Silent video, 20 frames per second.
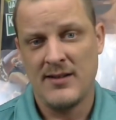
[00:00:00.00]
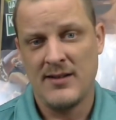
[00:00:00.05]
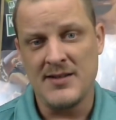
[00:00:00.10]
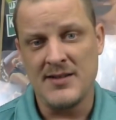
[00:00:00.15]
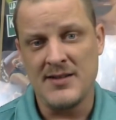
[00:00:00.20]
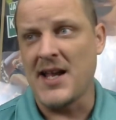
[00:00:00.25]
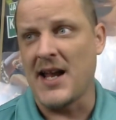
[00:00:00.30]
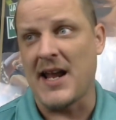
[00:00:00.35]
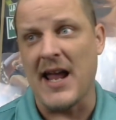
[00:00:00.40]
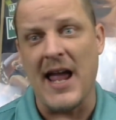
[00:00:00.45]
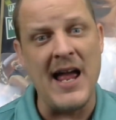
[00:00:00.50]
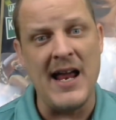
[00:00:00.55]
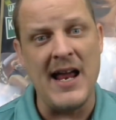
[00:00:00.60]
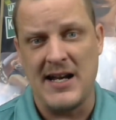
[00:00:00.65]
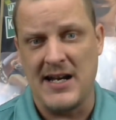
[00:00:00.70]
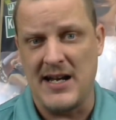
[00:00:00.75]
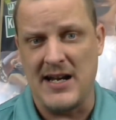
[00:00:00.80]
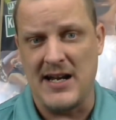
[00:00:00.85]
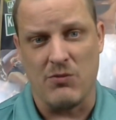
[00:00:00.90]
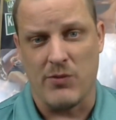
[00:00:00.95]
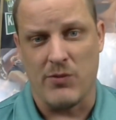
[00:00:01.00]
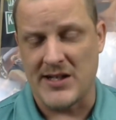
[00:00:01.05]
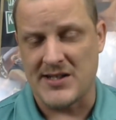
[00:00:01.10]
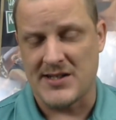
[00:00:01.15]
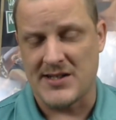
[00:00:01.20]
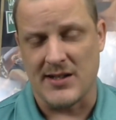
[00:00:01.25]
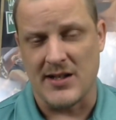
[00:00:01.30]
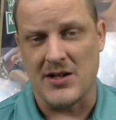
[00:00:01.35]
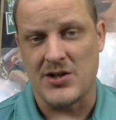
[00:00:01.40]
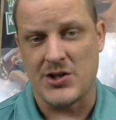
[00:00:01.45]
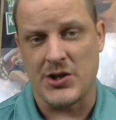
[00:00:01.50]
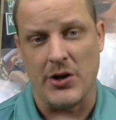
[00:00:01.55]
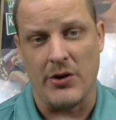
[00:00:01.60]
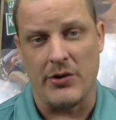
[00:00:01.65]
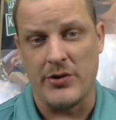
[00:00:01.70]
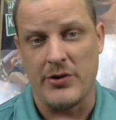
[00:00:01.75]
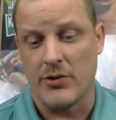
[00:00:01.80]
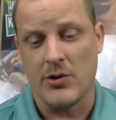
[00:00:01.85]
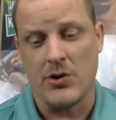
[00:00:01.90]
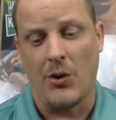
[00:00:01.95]
Just like any wrestling show,
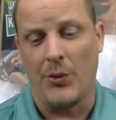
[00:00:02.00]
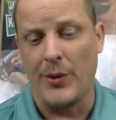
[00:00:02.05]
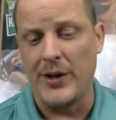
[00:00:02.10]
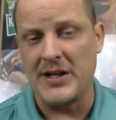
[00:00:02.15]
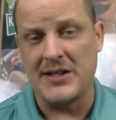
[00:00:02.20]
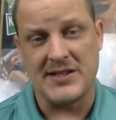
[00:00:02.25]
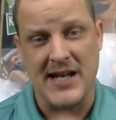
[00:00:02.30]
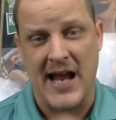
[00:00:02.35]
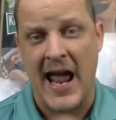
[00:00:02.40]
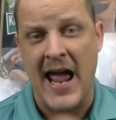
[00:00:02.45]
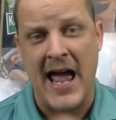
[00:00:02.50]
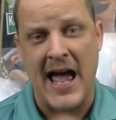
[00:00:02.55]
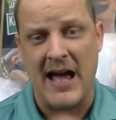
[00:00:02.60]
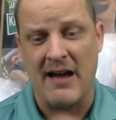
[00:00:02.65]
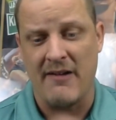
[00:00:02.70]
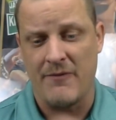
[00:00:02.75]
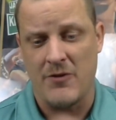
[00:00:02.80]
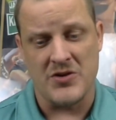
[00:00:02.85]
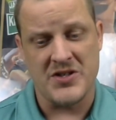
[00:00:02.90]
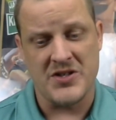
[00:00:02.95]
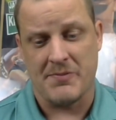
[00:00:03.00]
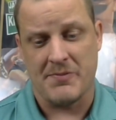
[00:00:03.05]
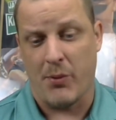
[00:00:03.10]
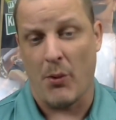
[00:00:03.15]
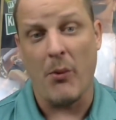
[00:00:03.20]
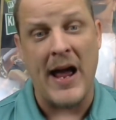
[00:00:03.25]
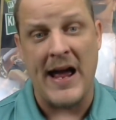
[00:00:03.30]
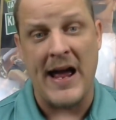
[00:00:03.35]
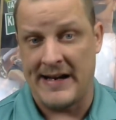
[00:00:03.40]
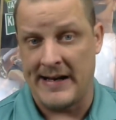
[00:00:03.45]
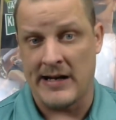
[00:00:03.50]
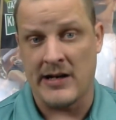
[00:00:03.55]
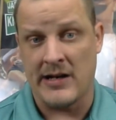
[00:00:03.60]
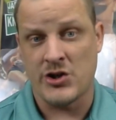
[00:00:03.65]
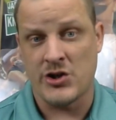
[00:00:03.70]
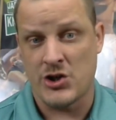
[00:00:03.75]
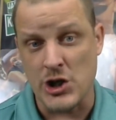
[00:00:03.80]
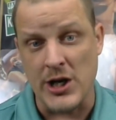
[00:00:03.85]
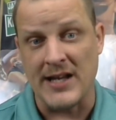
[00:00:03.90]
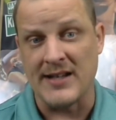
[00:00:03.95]
you're going to have your sporadic
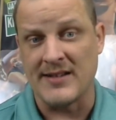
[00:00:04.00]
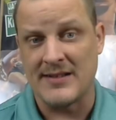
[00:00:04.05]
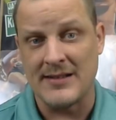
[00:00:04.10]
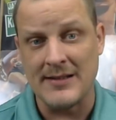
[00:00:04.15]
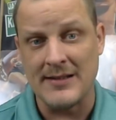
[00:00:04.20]
shit.